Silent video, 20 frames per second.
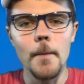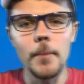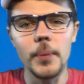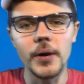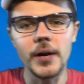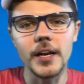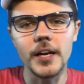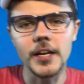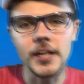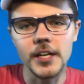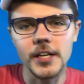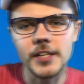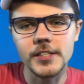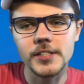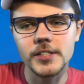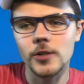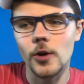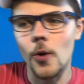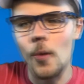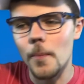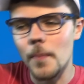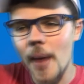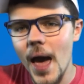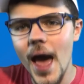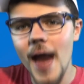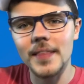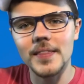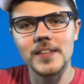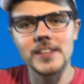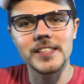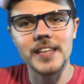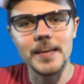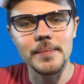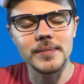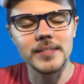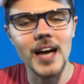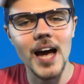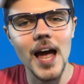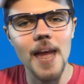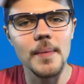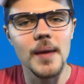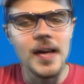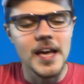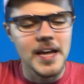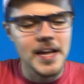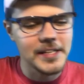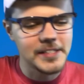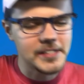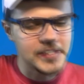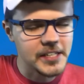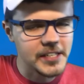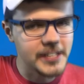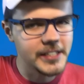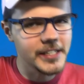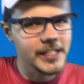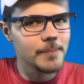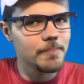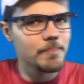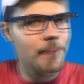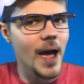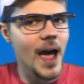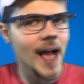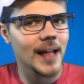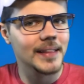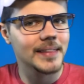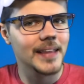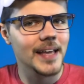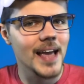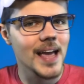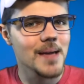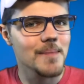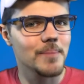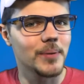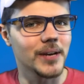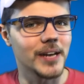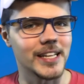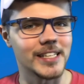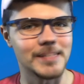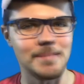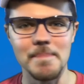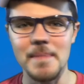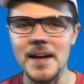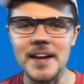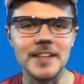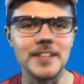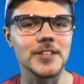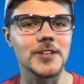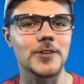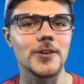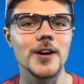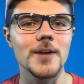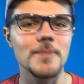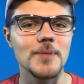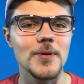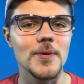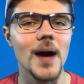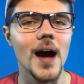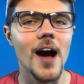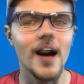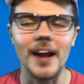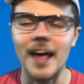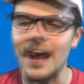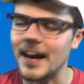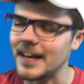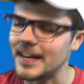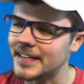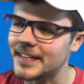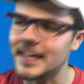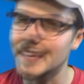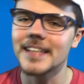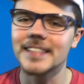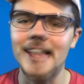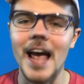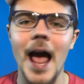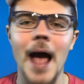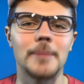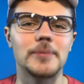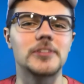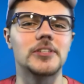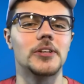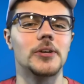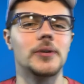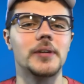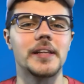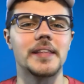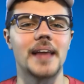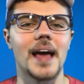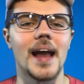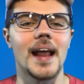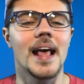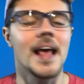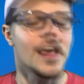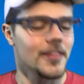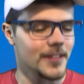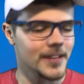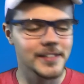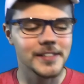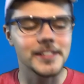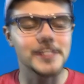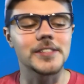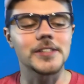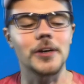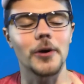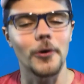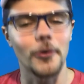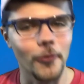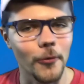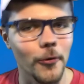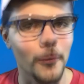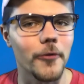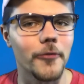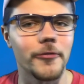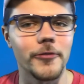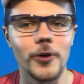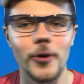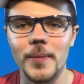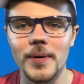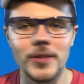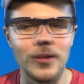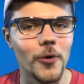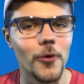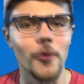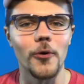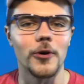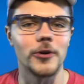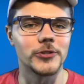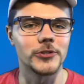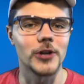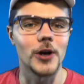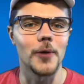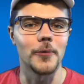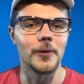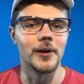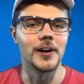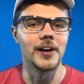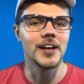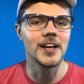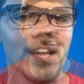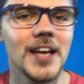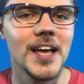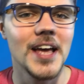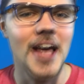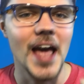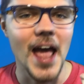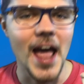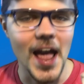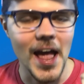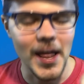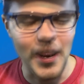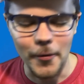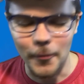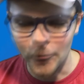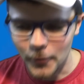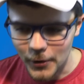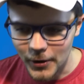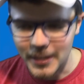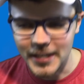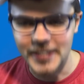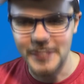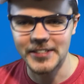but it looks so bad at the same time. It's a good bad thing, but it's meant to creep you out, and it does absolutely that. This is a horror film in the horror genre and it really